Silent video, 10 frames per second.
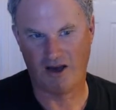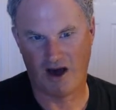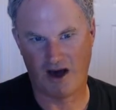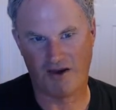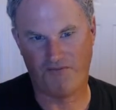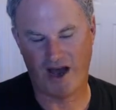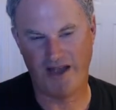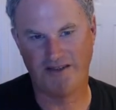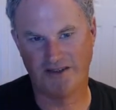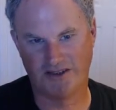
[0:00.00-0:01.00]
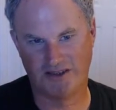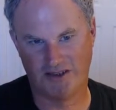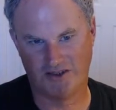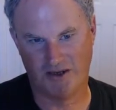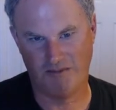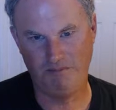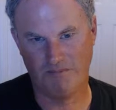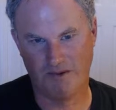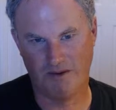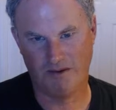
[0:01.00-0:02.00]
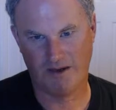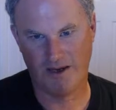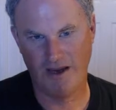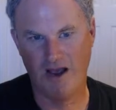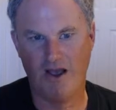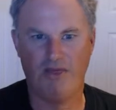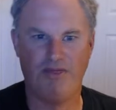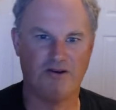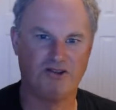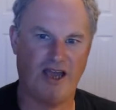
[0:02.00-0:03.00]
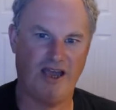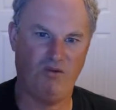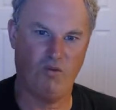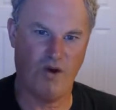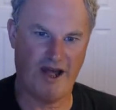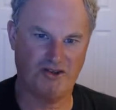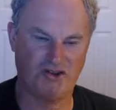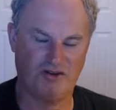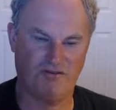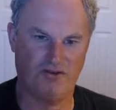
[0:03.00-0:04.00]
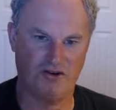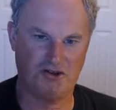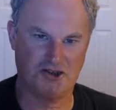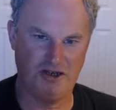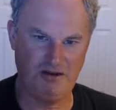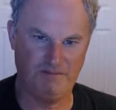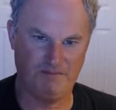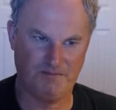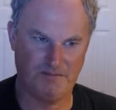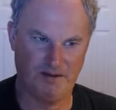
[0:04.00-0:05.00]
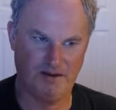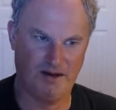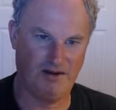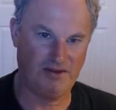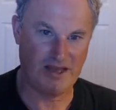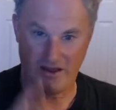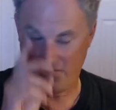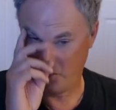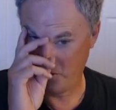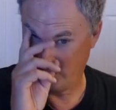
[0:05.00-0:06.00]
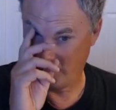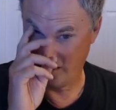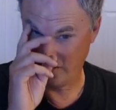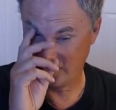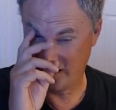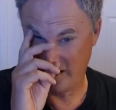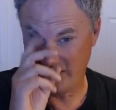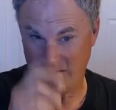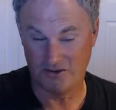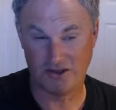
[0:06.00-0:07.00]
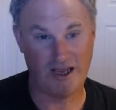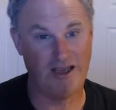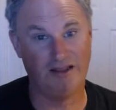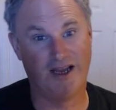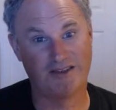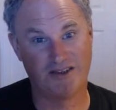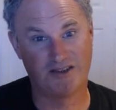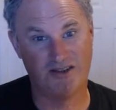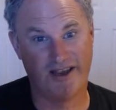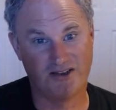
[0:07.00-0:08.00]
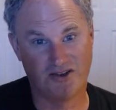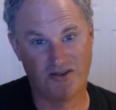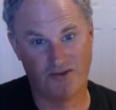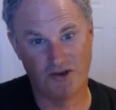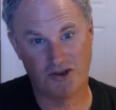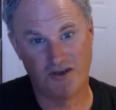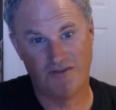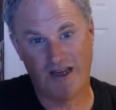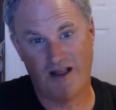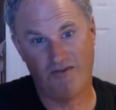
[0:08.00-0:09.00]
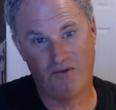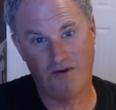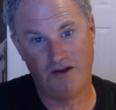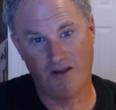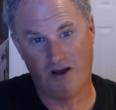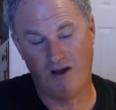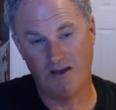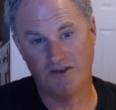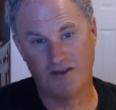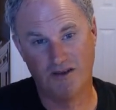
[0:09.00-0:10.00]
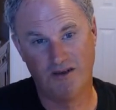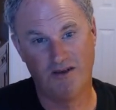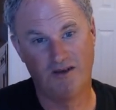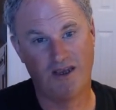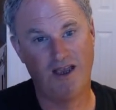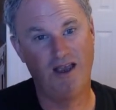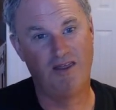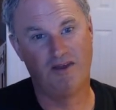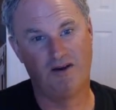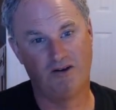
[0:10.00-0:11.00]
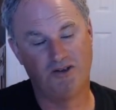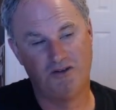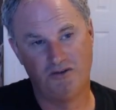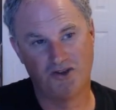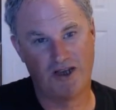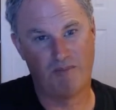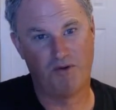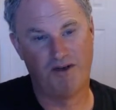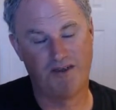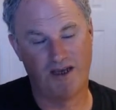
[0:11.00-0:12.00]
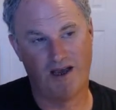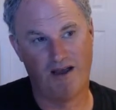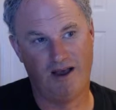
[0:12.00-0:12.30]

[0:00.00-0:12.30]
codified system. Okay, there's a West version of the California laws, and there's a LexisNexis version of the California laws. Okay, there are two separate,